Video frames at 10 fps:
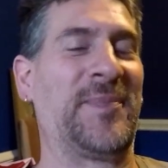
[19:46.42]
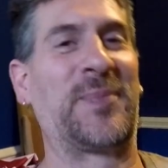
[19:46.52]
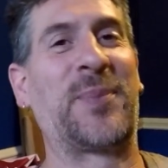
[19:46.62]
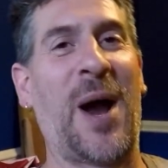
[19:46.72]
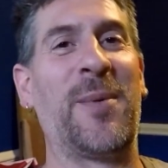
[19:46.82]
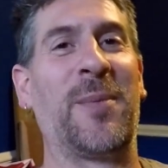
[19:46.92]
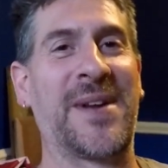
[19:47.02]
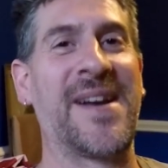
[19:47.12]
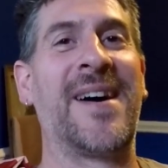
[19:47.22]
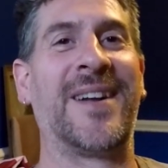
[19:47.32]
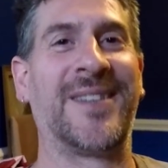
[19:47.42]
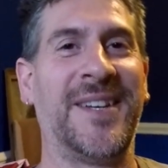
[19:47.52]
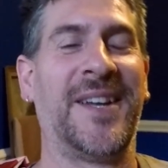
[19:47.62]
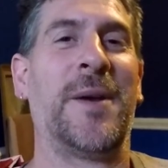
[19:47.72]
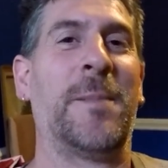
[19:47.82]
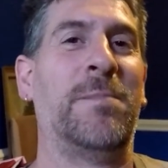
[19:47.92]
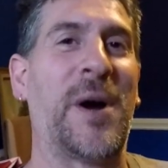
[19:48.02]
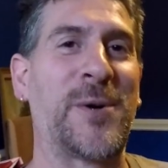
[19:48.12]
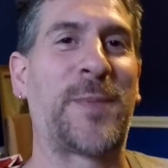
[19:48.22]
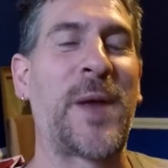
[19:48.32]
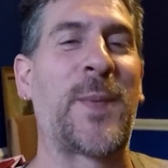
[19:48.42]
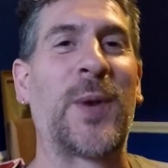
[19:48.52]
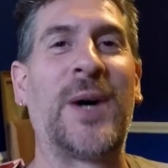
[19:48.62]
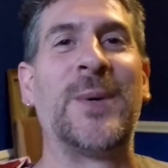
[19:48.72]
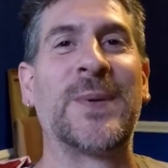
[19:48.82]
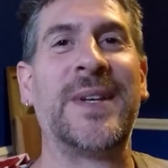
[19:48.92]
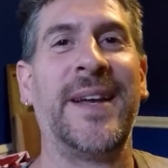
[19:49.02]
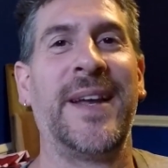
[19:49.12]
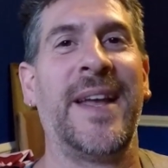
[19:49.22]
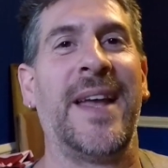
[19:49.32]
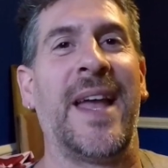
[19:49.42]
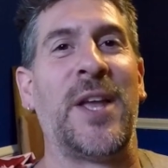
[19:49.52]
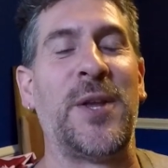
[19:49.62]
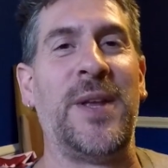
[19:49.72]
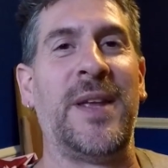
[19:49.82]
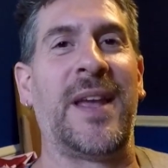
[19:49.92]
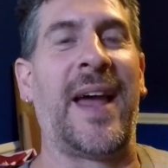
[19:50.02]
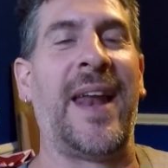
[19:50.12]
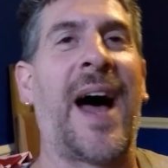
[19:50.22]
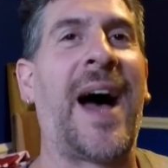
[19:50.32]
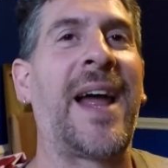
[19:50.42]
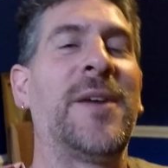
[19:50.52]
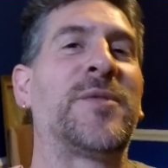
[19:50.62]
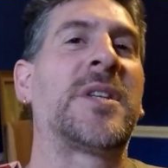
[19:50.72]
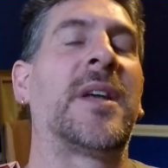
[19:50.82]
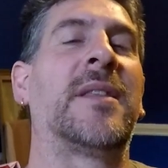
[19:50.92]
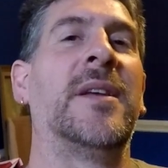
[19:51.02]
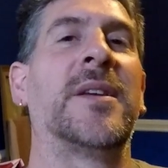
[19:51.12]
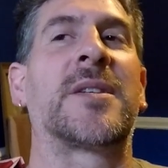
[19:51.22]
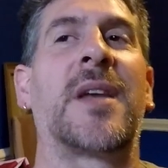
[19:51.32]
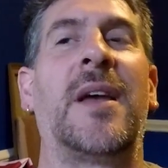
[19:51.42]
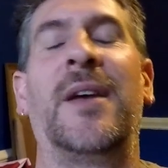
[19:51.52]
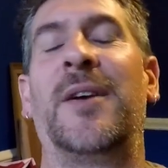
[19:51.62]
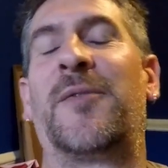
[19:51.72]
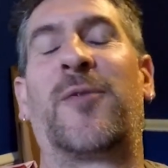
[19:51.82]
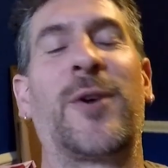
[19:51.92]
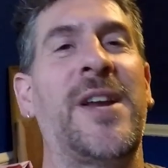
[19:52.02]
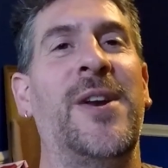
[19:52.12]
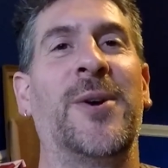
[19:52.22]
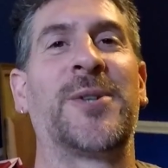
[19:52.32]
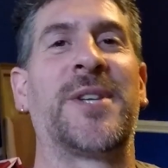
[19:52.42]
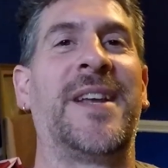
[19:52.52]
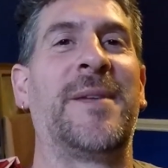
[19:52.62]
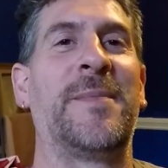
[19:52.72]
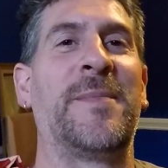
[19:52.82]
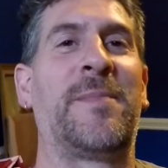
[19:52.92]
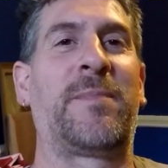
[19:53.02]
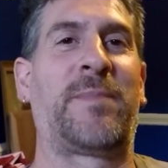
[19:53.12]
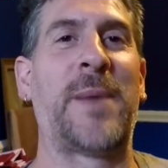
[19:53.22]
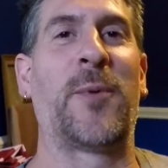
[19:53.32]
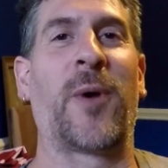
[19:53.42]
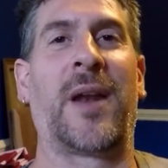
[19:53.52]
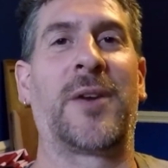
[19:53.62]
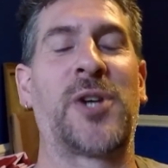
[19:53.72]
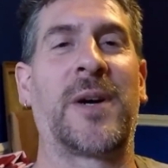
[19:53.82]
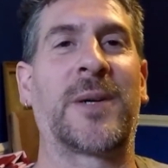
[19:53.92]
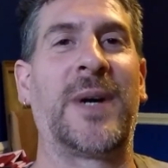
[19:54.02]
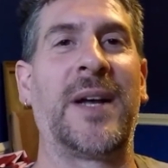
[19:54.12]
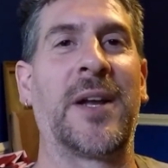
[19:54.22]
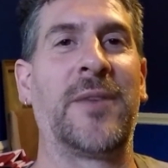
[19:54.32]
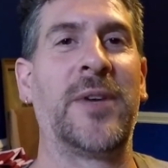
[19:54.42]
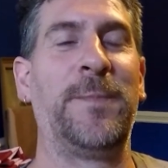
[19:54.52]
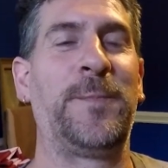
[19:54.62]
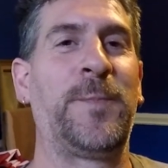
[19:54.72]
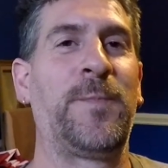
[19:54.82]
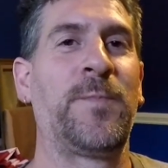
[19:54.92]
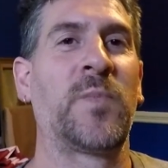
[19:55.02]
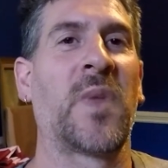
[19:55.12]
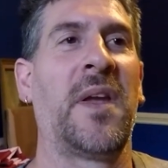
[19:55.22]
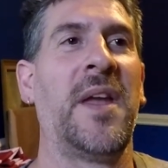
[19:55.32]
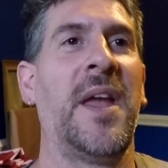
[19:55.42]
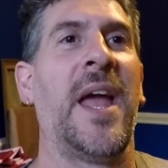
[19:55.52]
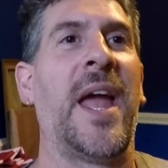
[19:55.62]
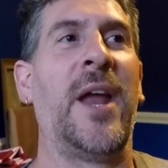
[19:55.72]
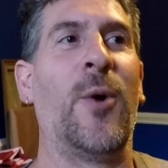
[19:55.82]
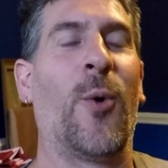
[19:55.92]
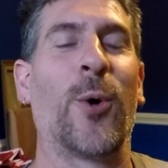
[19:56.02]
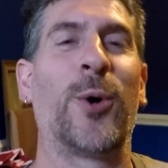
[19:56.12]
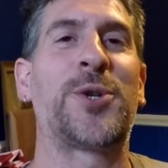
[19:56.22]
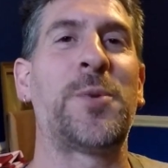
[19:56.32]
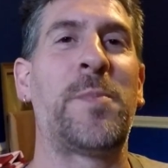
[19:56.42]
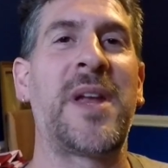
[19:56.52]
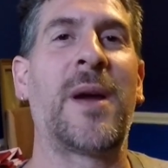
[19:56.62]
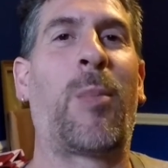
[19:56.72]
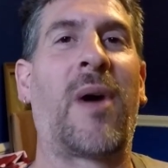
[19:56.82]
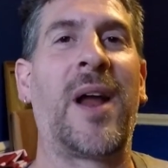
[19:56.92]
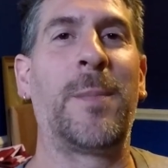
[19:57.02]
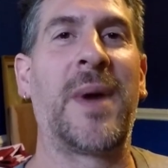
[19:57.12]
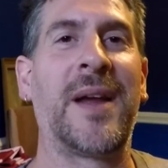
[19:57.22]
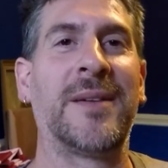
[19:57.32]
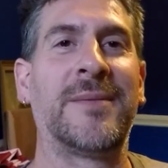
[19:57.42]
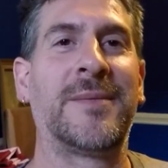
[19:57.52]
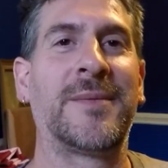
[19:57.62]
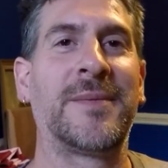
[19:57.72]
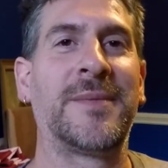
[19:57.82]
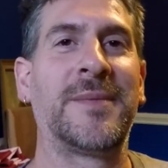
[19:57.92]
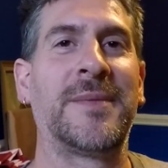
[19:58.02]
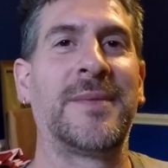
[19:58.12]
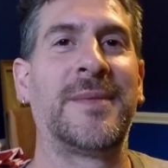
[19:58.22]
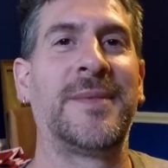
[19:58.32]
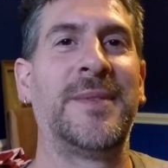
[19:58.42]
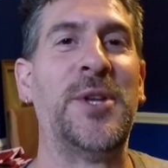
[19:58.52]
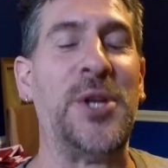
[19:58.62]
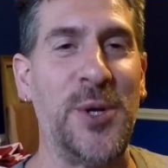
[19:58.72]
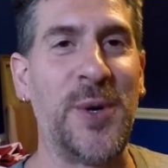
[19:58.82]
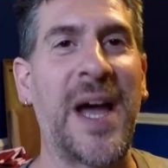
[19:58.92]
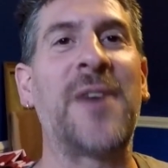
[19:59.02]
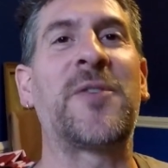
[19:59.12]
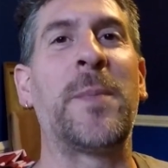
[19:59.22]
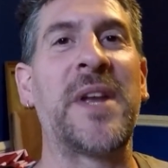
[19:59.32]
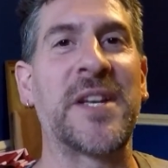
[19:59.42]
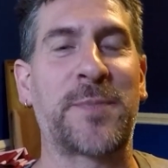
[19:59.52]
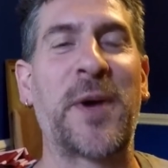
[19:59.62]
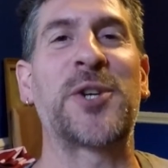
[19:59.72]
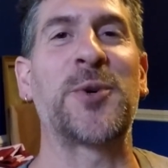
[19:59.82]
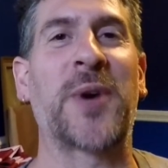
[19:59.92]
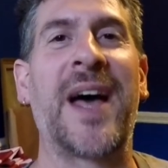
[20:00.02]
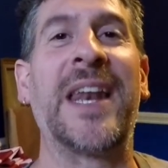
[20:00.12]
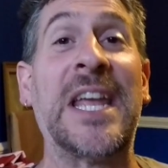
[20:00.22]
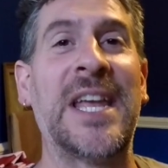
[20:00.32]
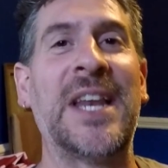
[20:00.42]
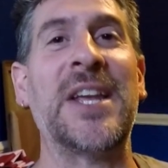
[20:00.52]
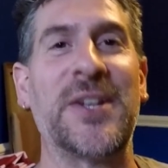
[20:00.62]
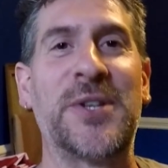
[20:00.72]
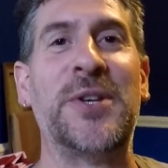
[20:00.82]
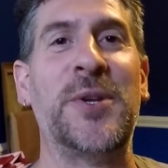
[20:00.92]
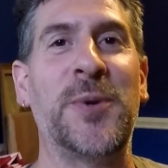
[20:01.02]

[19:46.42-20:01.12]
Probably not. Most people don't and I have said this for years, and people get a chuckle out of it. In order to be a bread man, you have to be a special kind of idiot to do